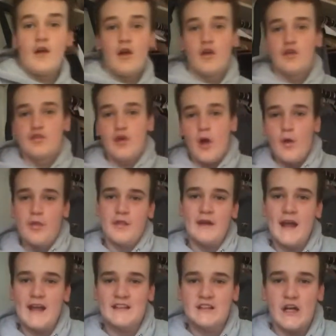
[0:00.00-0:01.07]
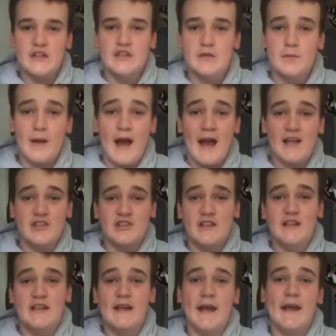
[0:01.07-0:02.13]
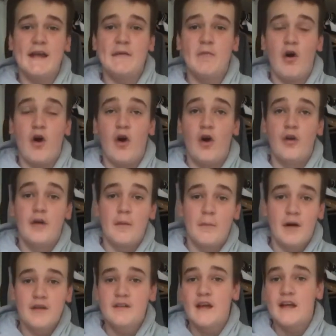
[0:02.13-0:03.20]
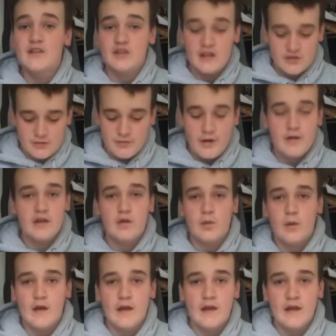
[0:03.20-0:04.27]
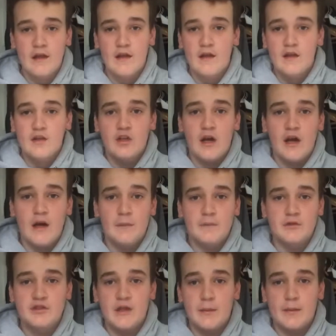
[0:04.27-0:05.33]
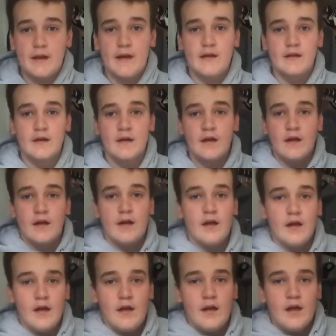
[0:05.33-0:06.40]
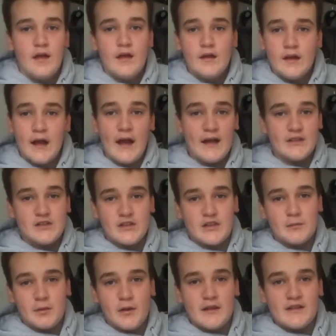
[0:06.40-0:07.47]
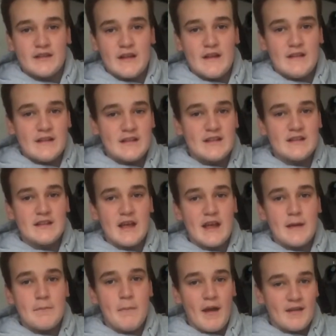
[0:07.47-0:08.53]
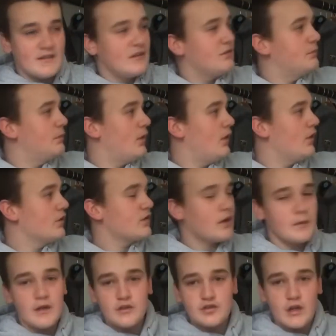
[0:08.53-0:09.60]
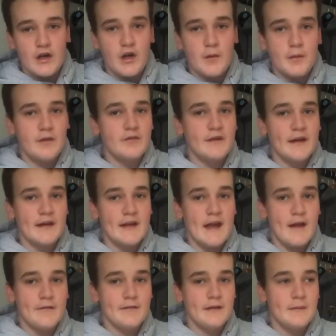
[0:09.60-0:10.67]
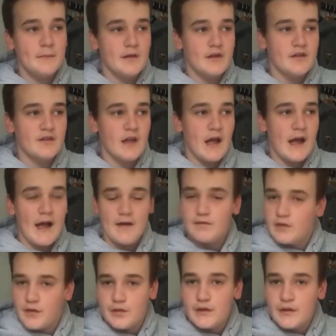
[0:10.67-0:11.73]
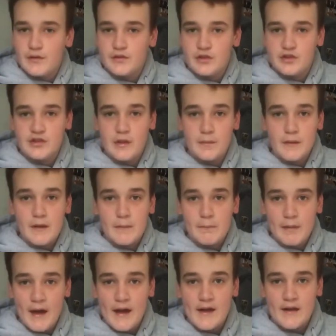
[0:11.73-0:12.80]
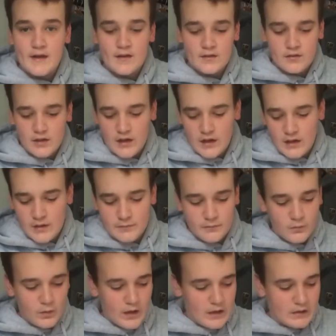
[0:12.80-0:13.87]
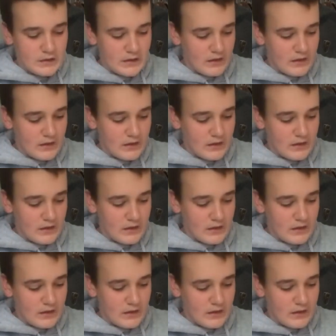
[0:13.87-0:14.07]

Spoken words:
So the next item actually came on Monday, so that's very quick shipping. As you can probably see, this is a massive box. I'm going to try and open it really carefully because I have nothing else to ship it back with